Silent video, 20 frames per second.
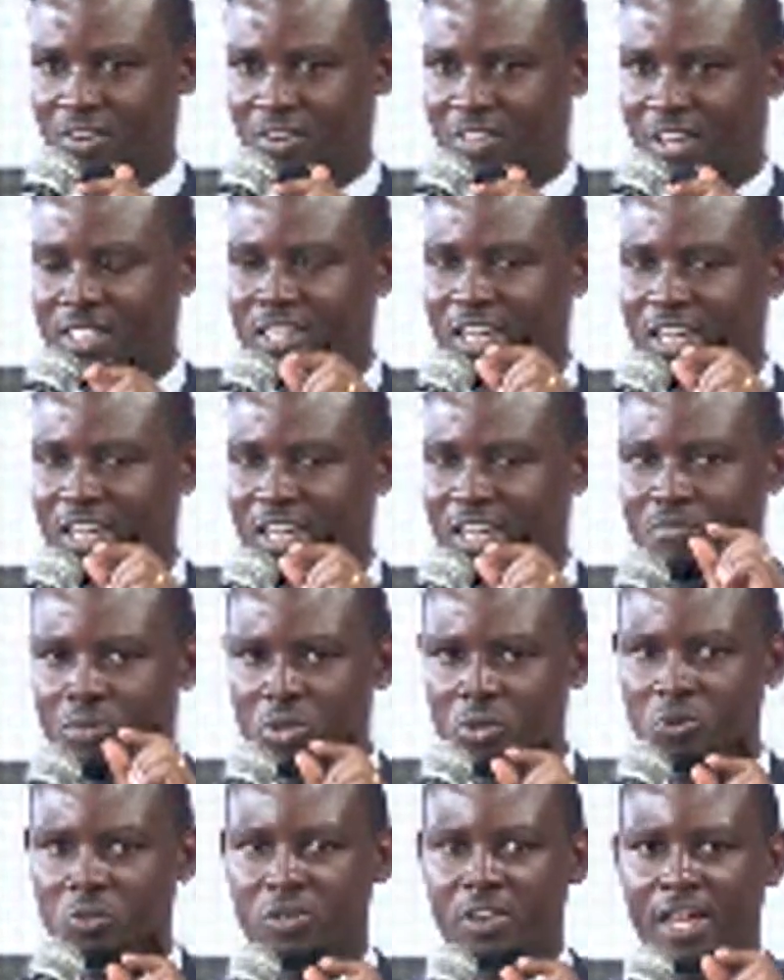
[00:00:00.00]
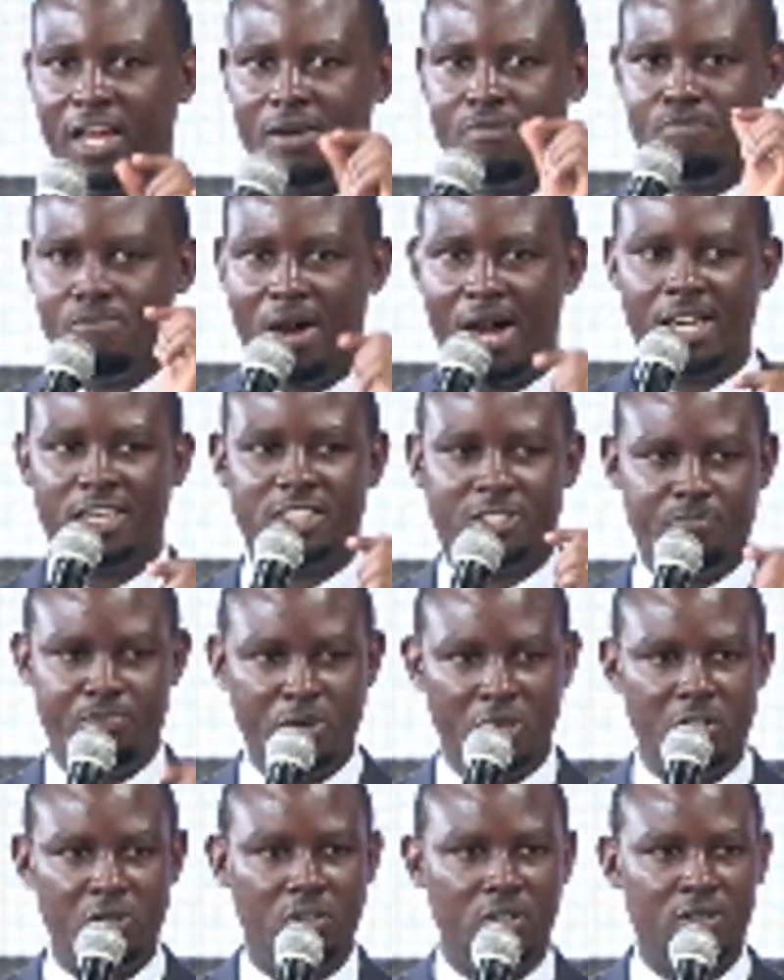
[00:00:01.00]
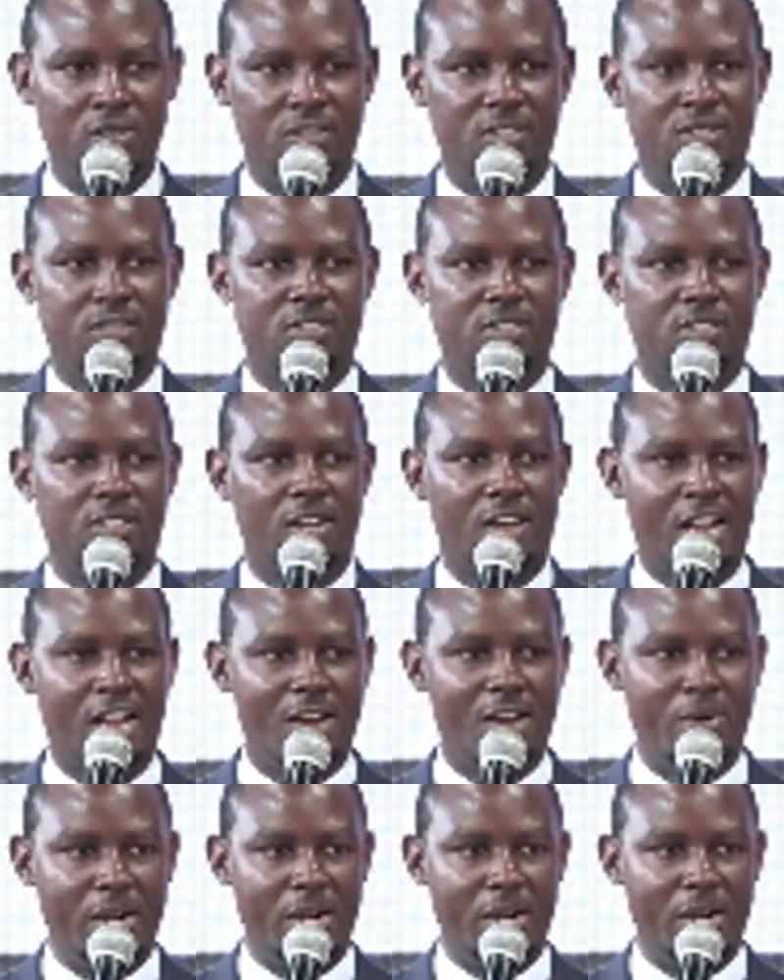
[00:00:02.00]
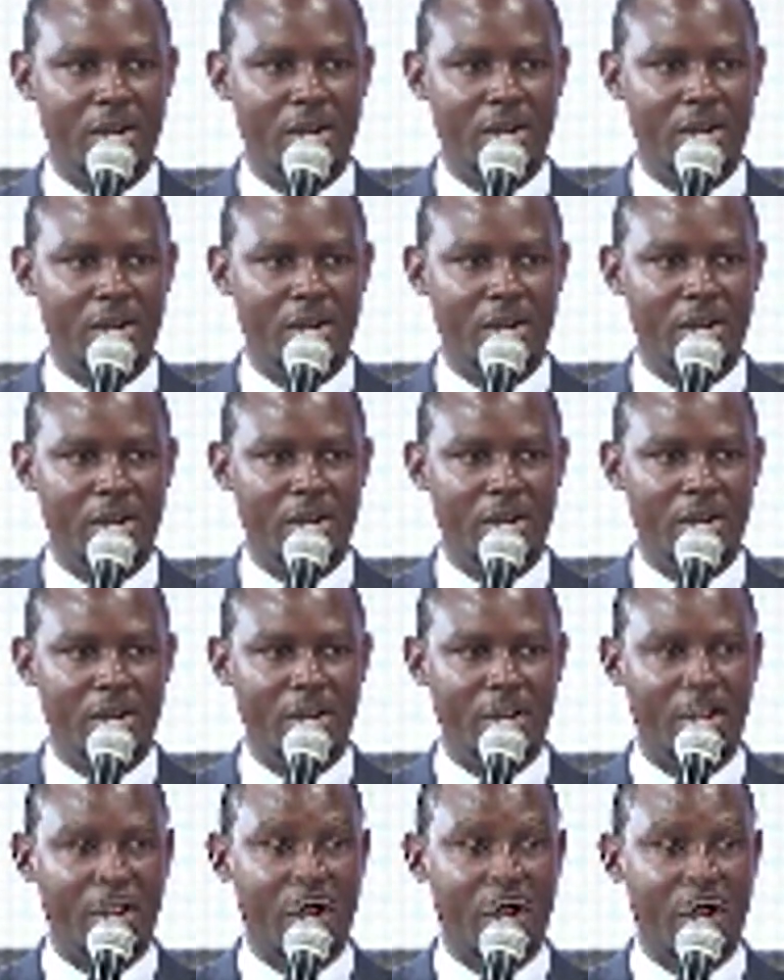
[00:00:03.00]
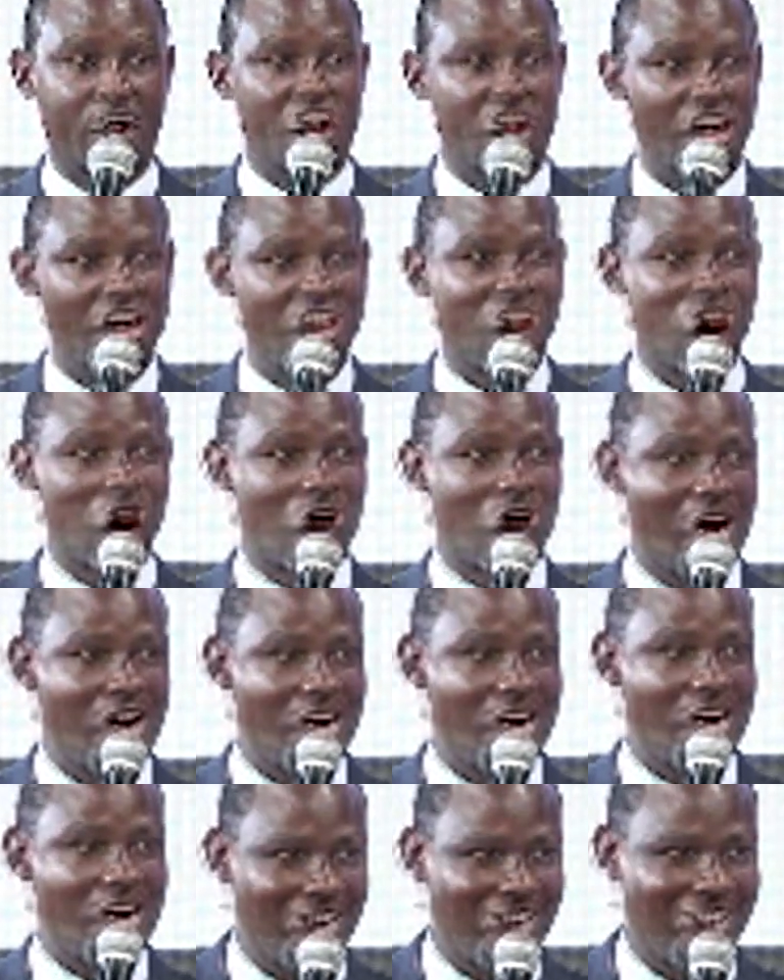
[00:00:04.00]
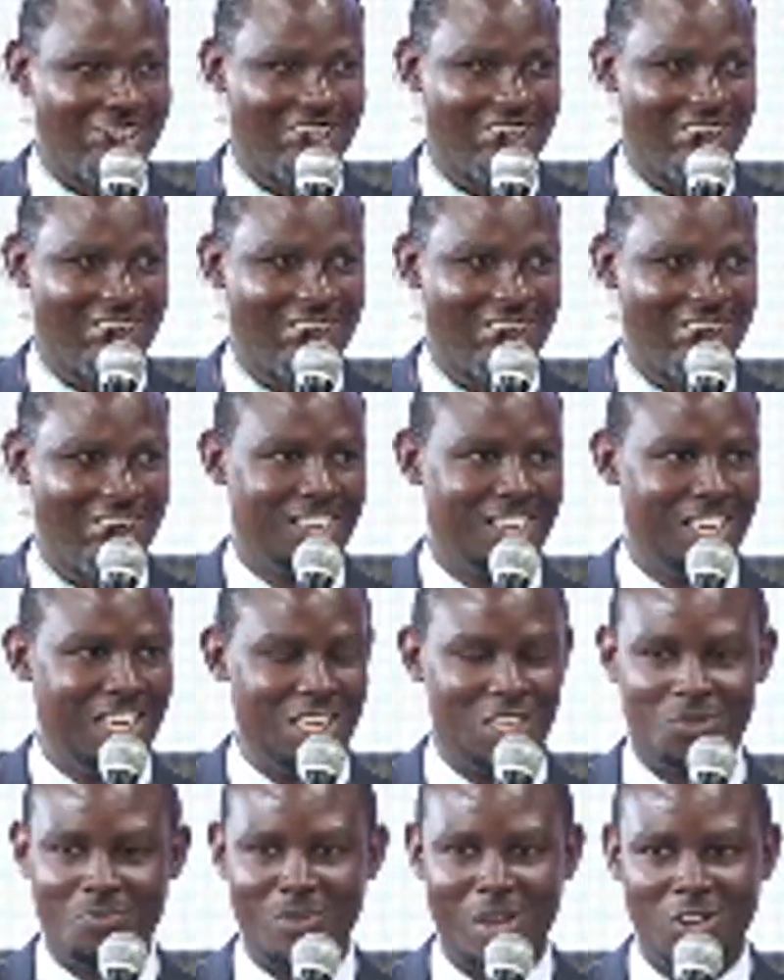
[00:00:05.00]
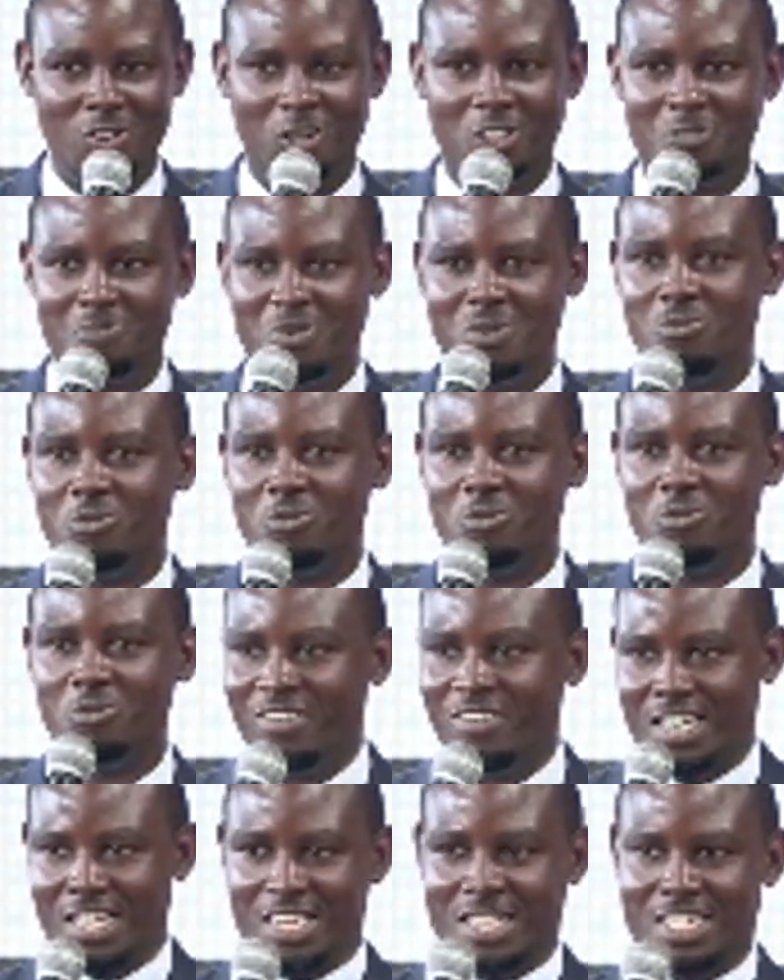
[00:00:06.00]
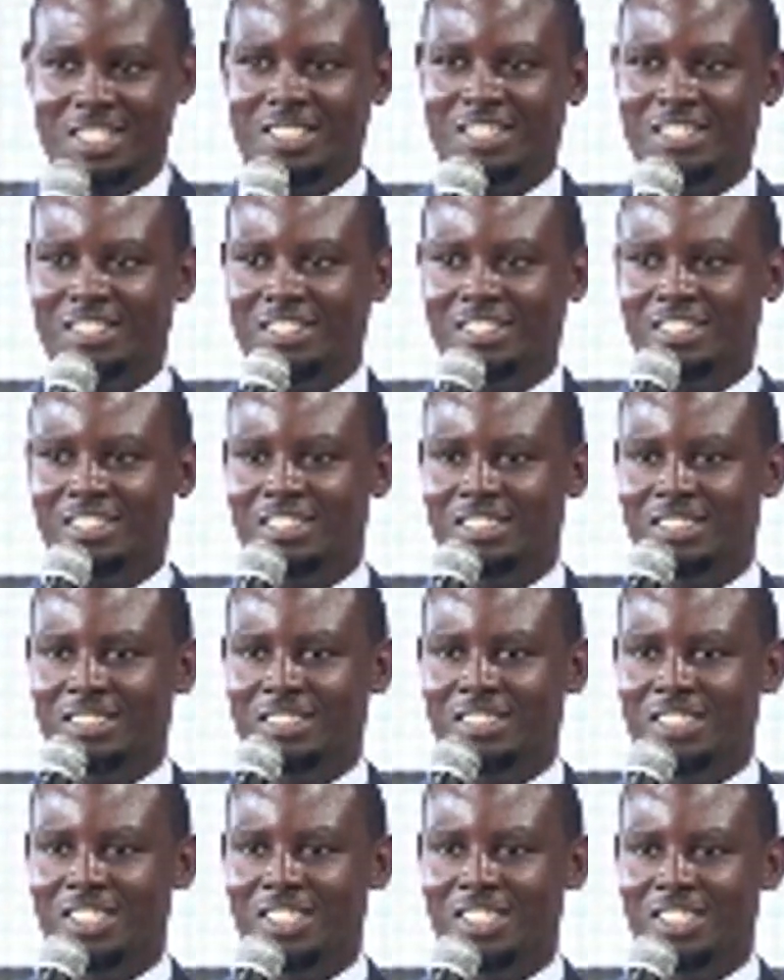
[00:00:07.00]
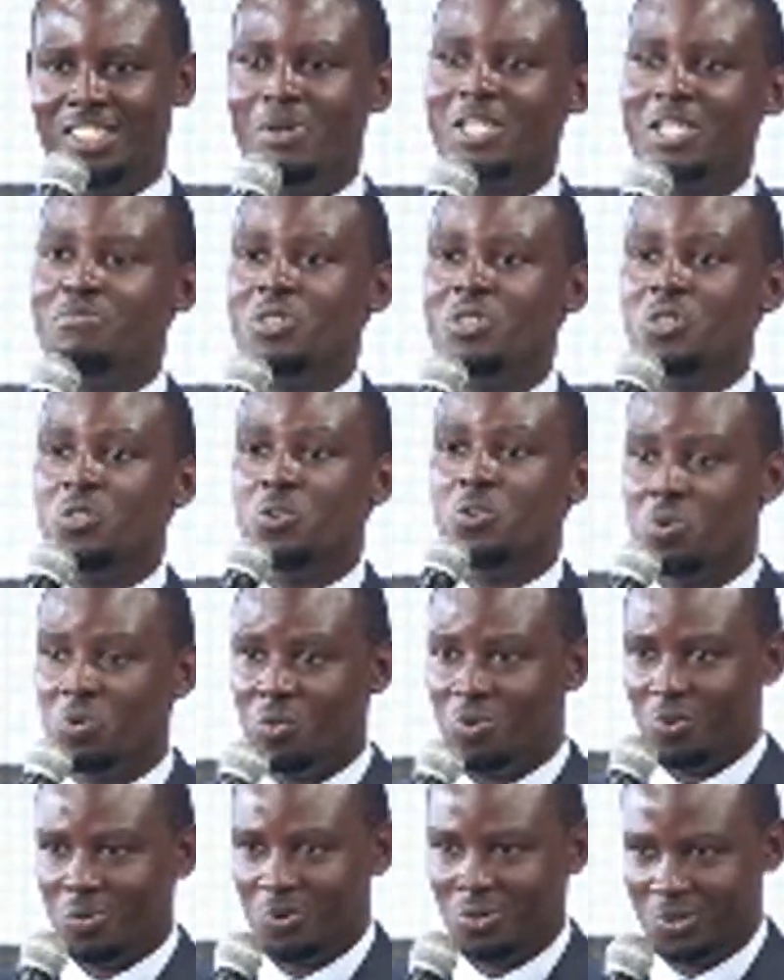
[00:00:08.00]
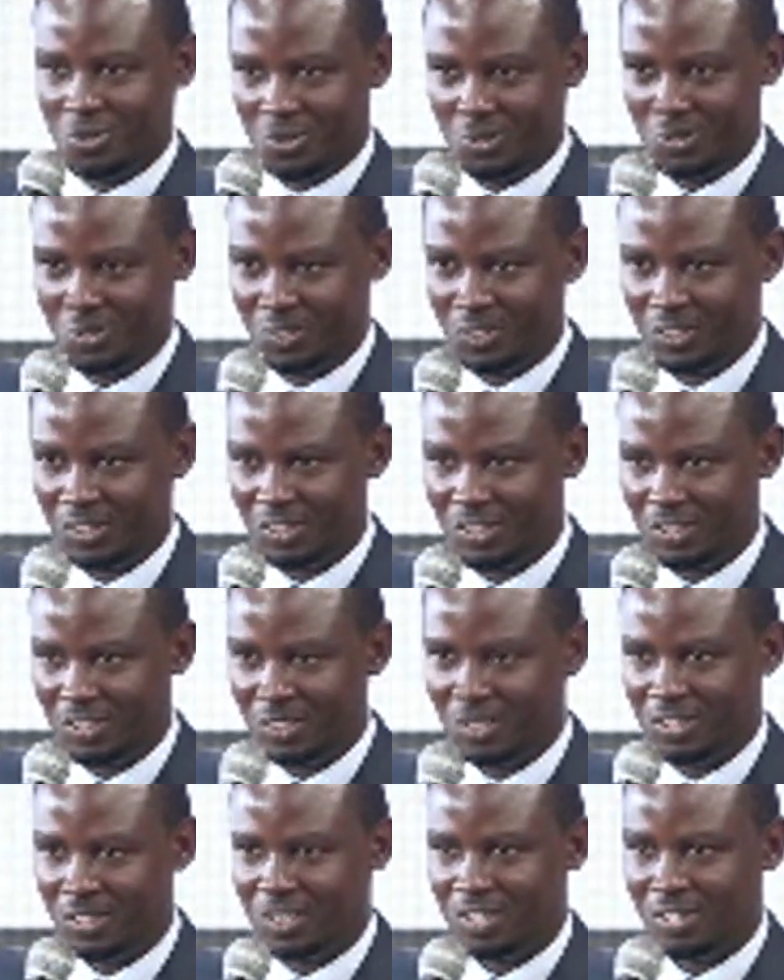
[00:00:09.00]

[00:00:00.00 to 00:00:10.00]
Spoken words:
that can build a multi-billion company. It can change Uganda. It may not be Museveni. It might be you.